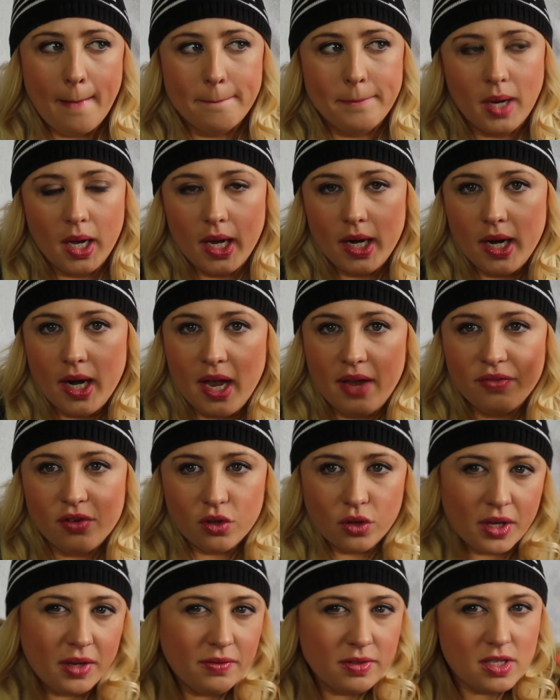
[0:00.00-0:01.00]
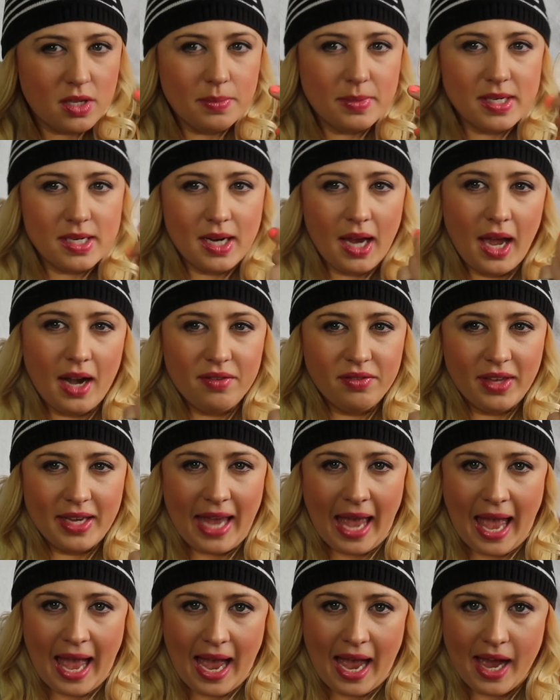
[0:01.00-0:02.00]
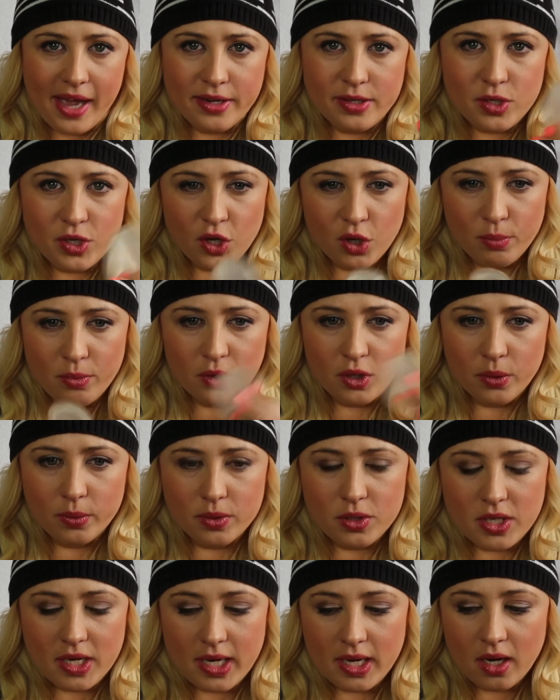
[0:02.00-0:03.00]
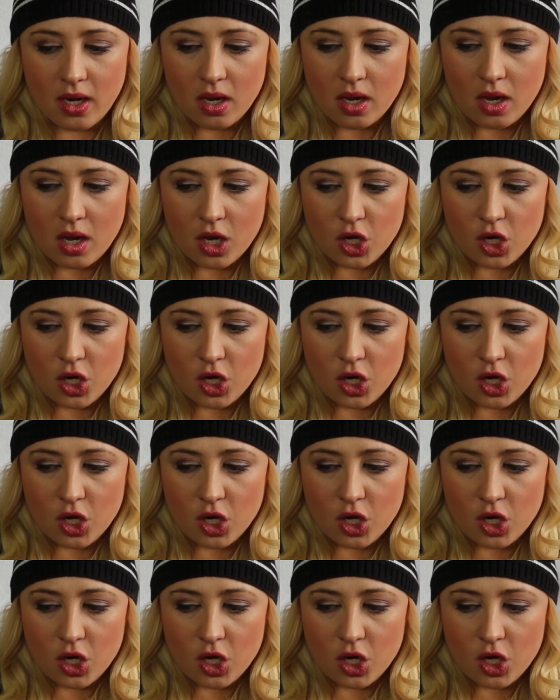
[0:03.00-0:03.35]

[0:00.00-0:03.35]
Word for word: but if you're looking for something to kind of like add to your beauty routine,